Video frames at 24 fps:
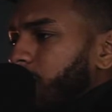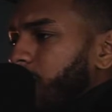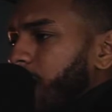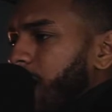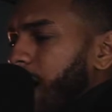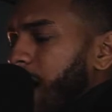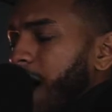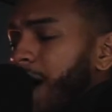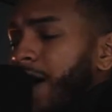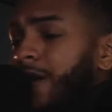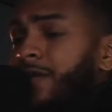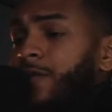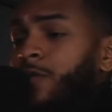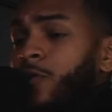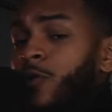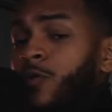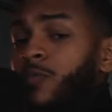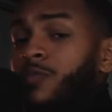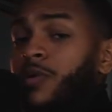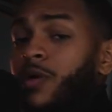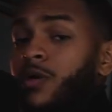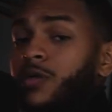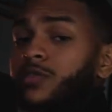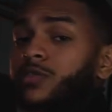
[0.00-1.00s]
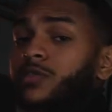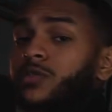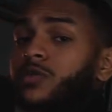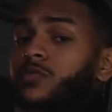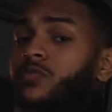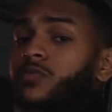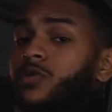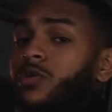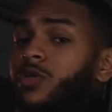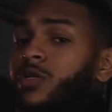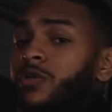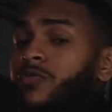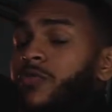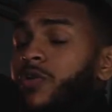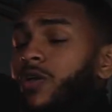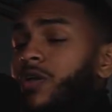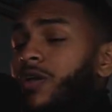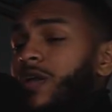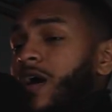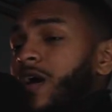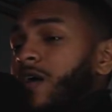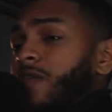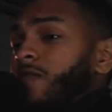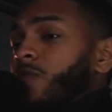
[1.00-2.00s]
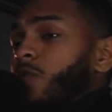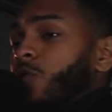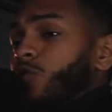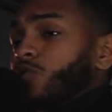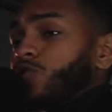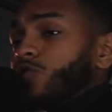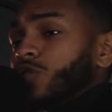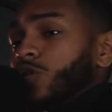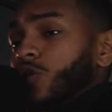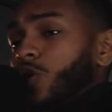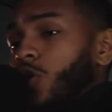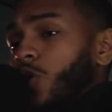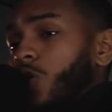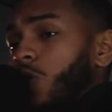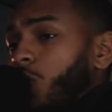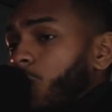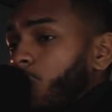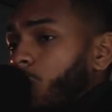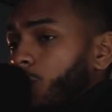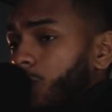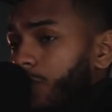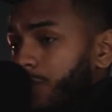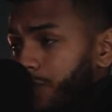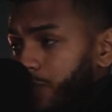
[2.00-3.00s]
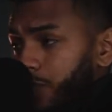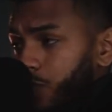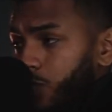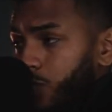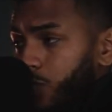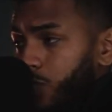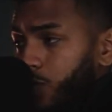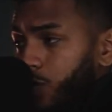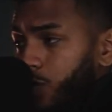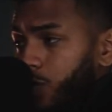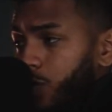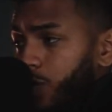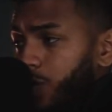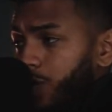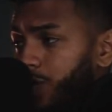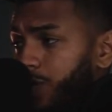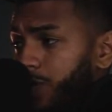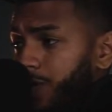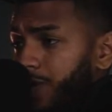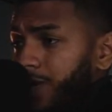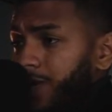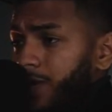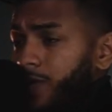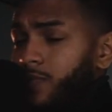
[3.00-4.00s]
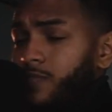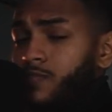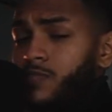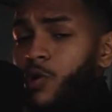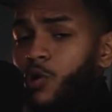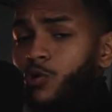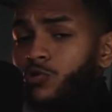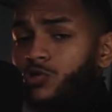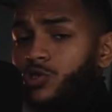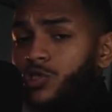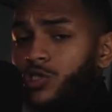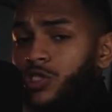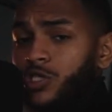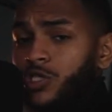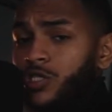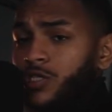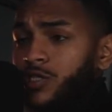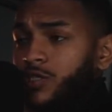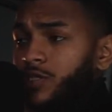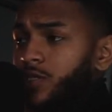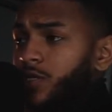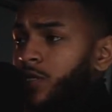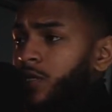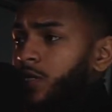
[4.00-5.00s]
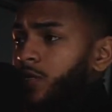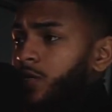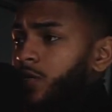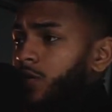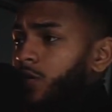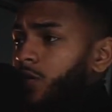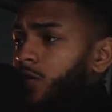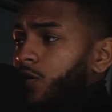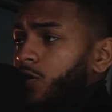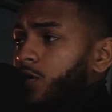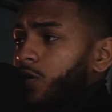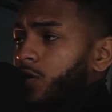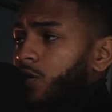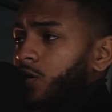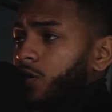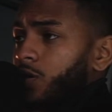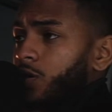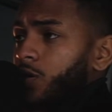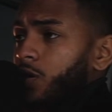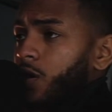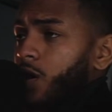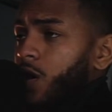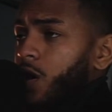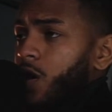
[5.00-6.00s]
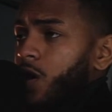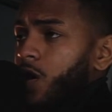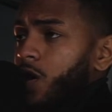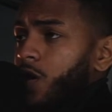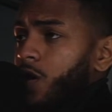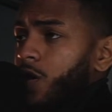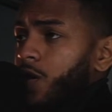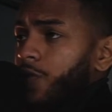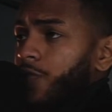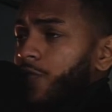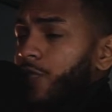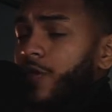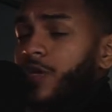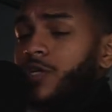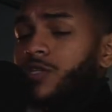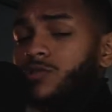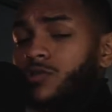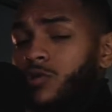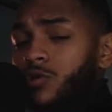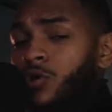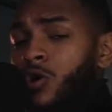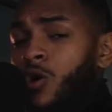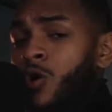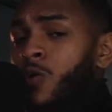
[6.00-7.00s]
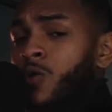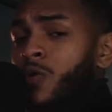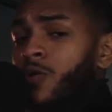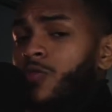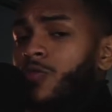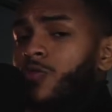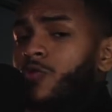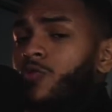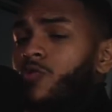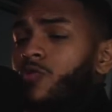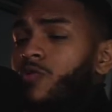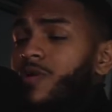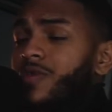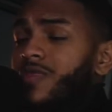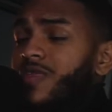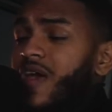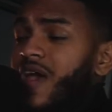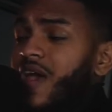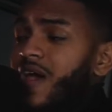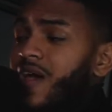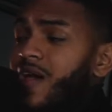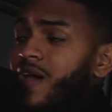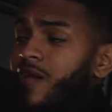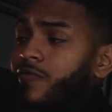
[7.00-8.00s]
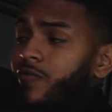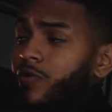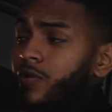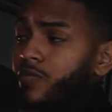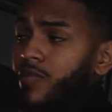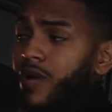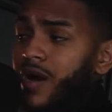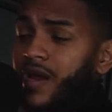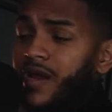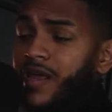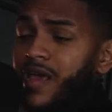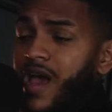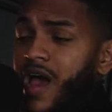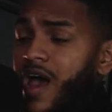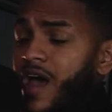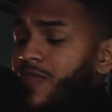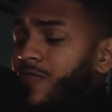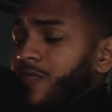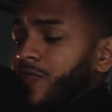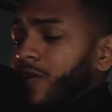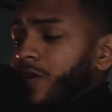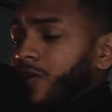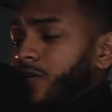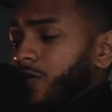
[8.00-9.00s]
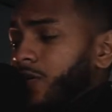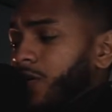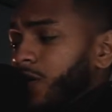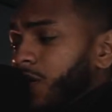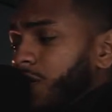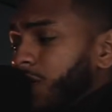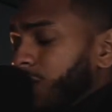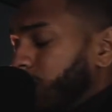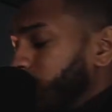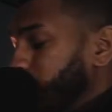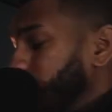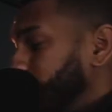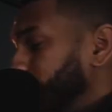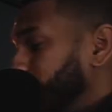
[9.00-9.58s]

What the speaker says: I don't personally believe in divulging all of your emotions and things you're going through with everybody. I think these